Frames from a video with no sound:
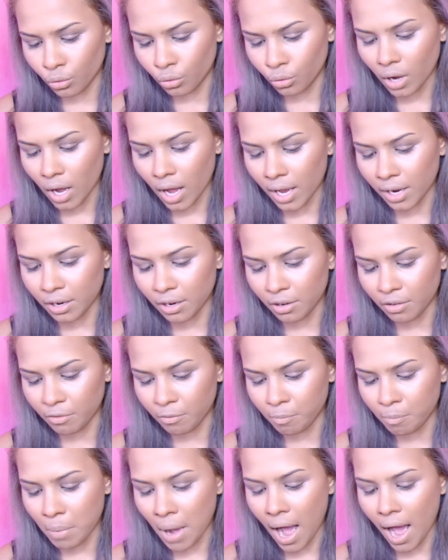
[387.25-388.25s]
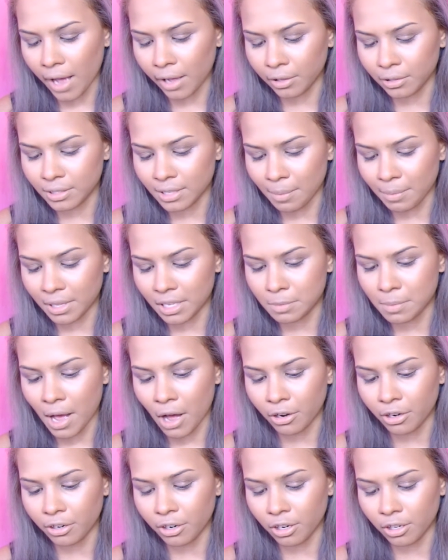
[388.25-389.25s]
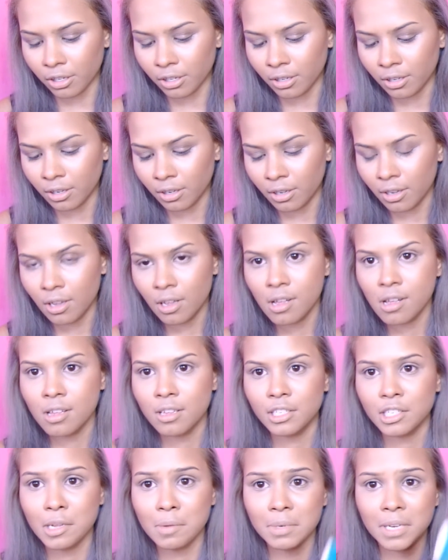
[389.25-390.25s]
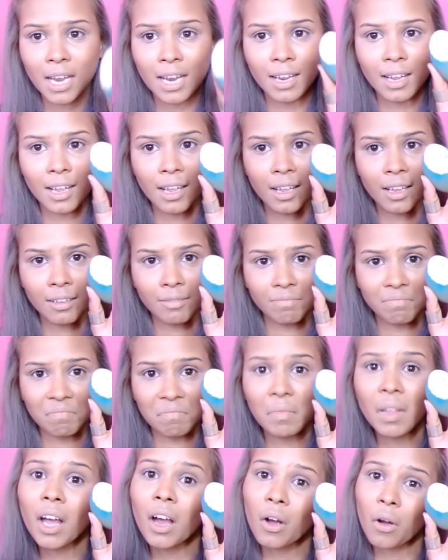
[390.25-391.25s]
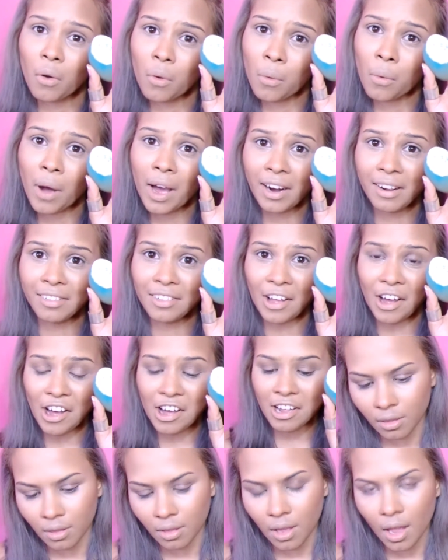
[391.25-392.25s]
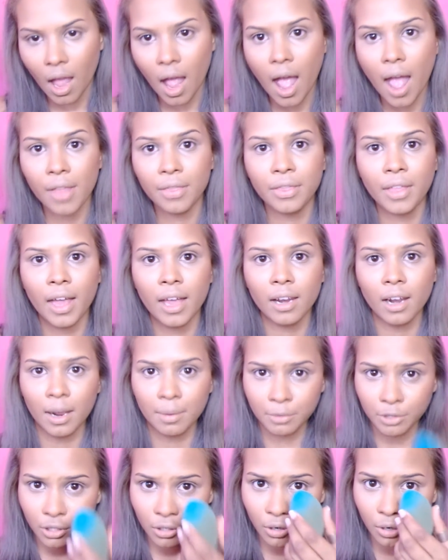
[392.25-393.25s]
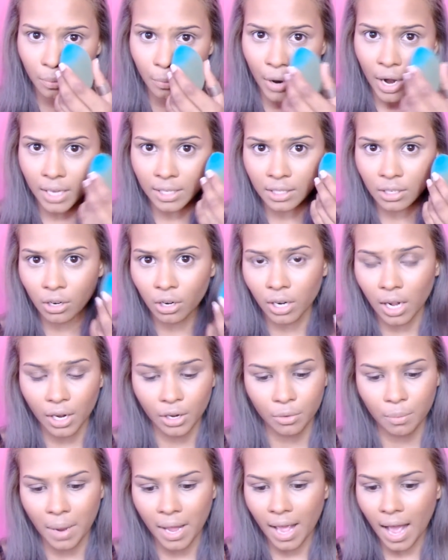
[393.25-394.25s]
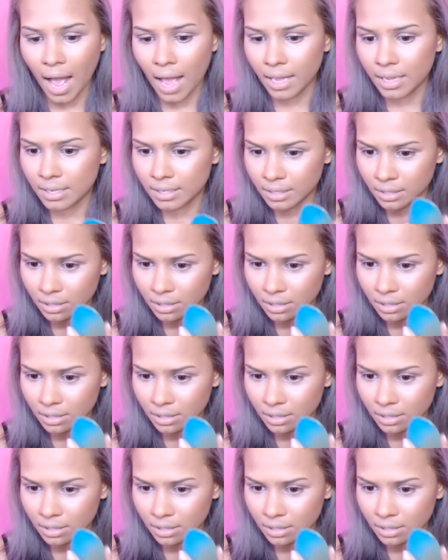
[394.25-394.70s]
kind of pile some of this powder on. So I'm taking quite a lot, and then I'm just going to press it on under my eyes.